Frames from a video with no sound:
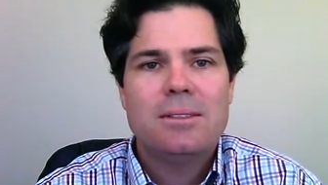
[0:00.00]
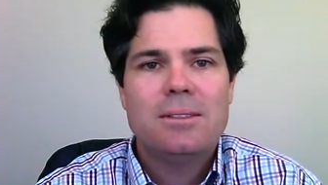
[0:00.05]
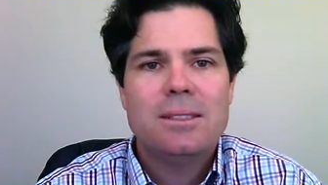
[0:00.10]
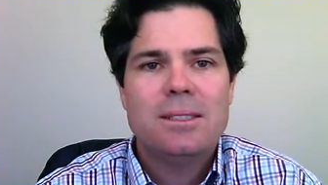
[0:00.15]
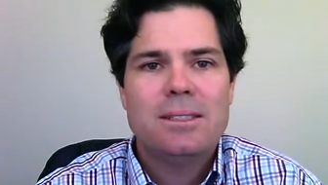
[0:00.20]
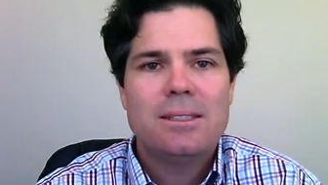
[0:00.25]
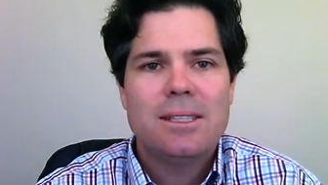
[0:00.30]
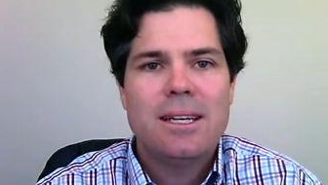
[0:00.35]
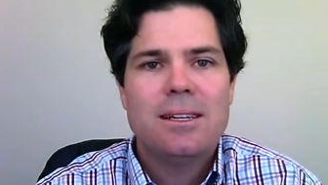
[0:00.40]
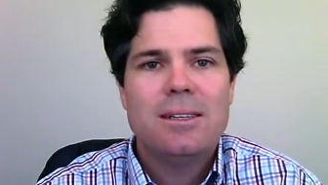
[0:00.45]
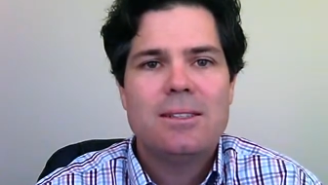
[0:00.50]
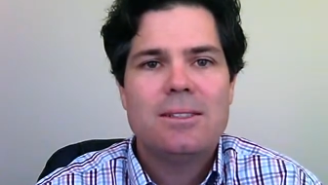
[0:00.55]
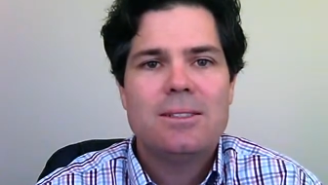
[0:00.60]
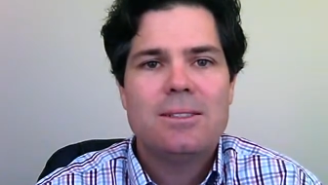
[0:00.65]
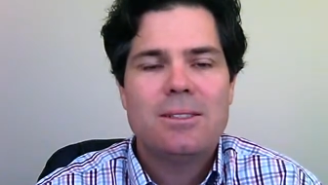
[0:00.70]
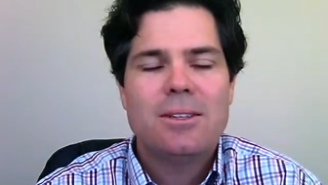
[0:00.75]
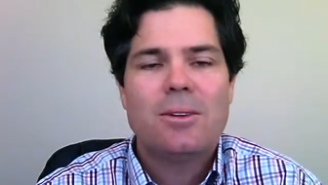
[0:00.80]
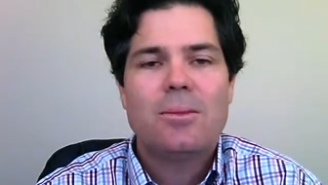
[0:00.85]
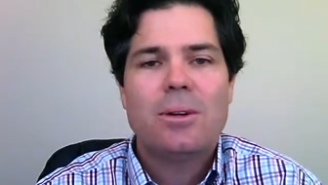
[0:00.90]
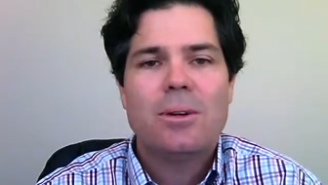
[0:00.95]
decided to
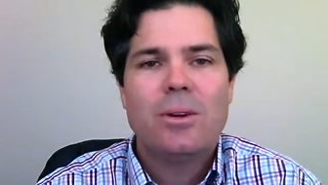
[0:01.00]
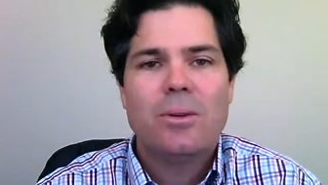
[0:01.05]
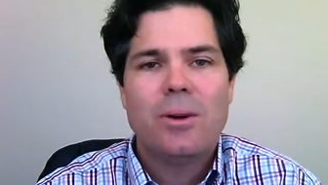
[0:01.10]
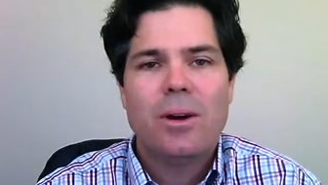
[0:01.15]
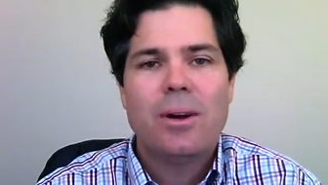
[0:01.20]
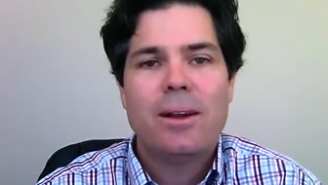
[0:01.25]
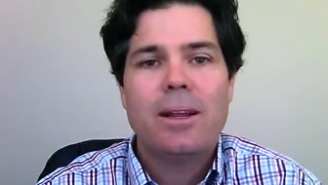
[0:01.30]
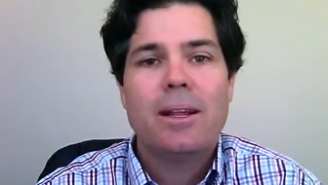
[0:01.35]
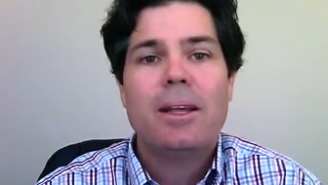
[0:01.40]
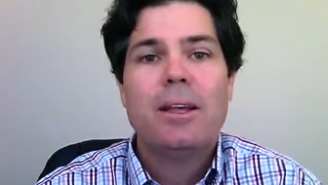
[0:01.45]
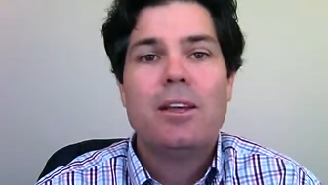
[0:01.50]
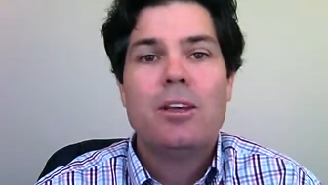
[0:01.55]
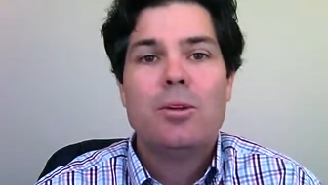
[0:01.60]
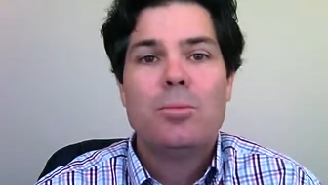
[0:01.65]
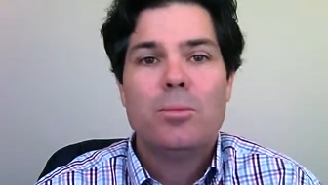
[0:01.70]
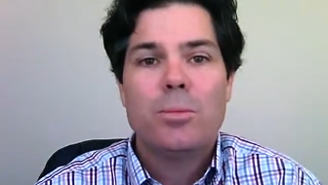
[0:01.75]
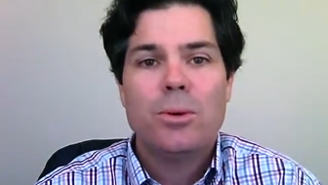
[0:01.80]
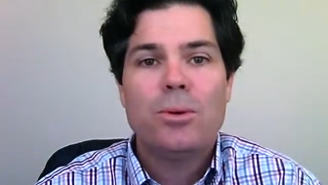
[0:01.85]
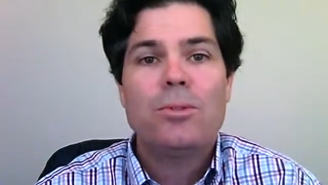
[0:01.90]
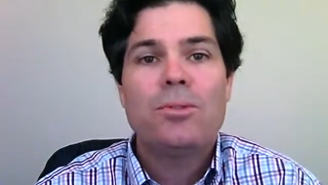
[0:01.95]
start requiring
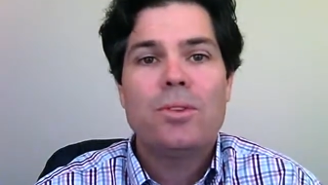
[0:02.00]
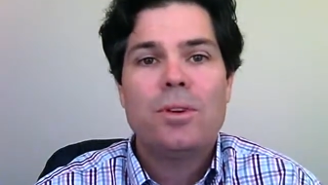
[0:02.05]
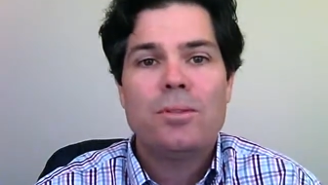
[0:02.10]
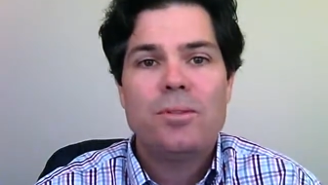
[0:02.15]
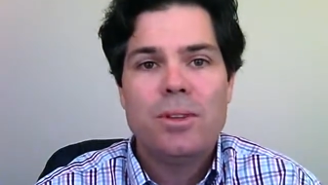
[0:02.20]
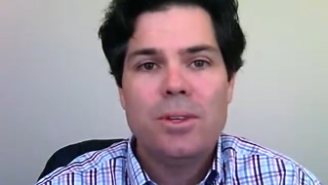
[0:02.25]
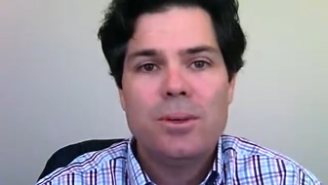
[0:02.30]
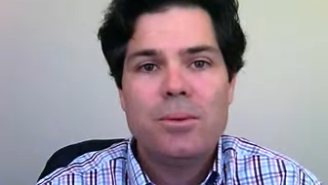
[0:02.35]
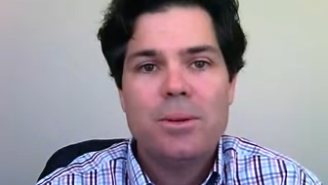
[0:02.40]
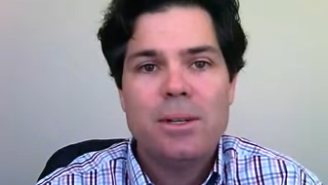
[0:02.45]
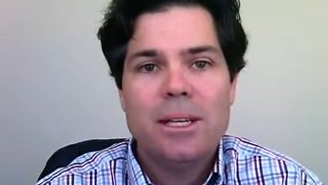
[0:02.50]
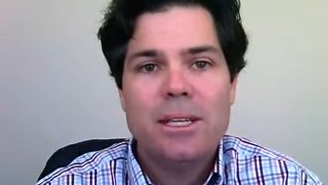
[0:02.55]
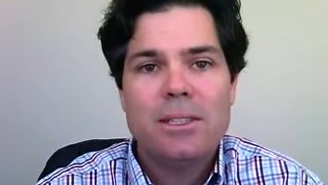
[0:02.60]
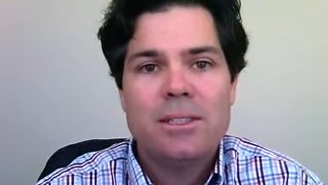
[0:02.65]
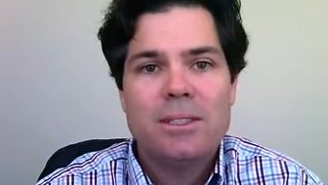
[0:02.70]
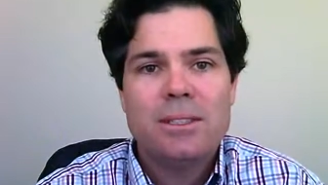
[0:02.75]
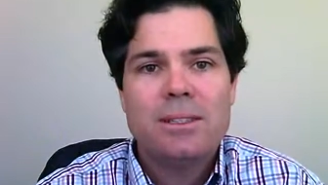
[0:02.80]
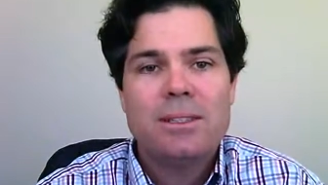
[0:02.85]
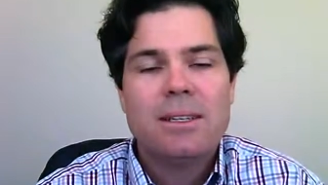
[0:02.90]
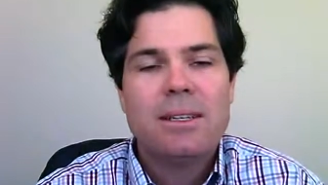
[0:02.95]
proof of
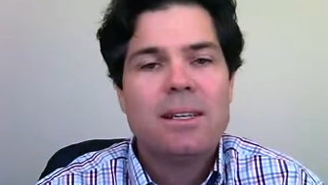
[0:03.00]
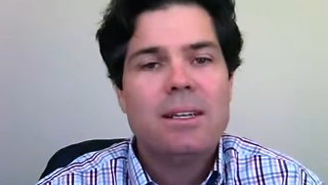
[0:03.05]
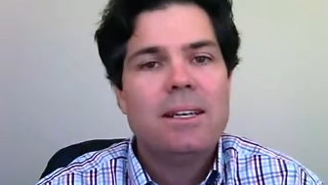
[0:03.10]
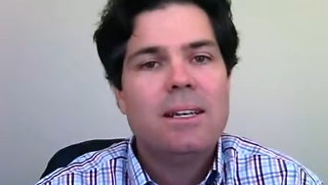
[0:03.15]
liquidation.